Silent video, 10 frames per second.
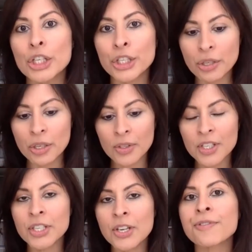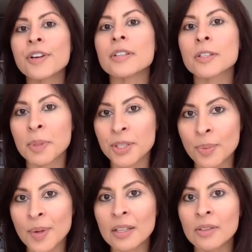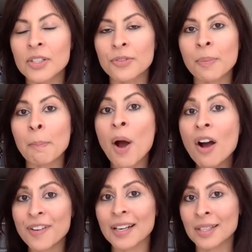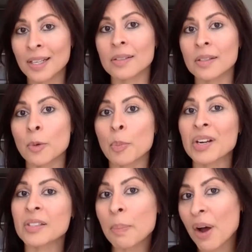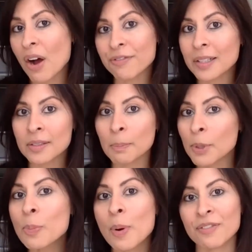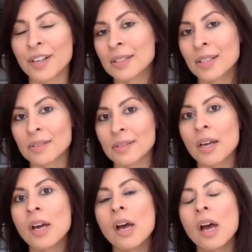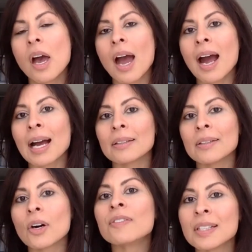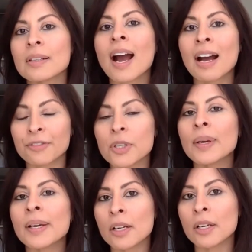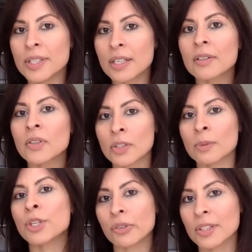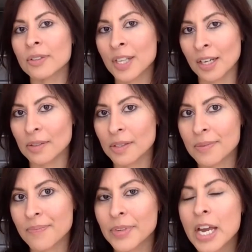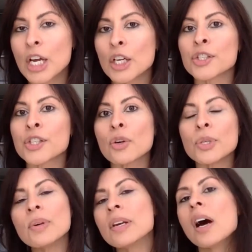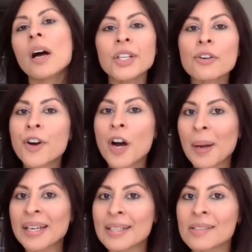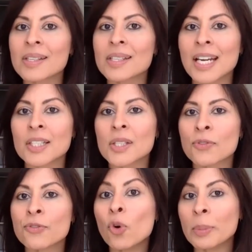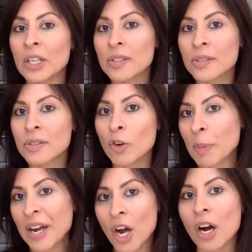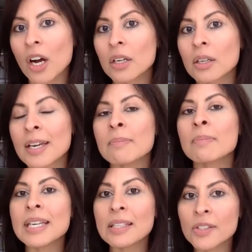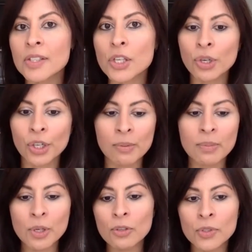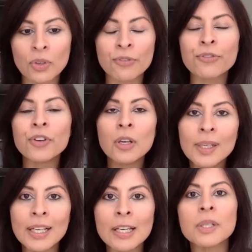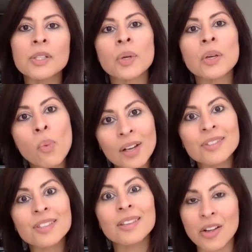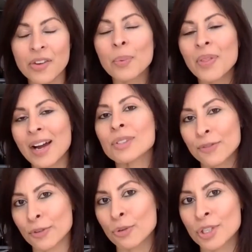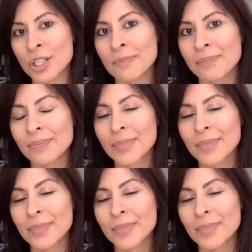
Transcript: Do you know the difference between the different perfect tenses, a present perfect and pluperfect tense? And obviously, have you included the subjunctive tense? So you learn your verb endings and tense formulas off by heart. It means that you can move sort of fluidly between one to the other without difficulty.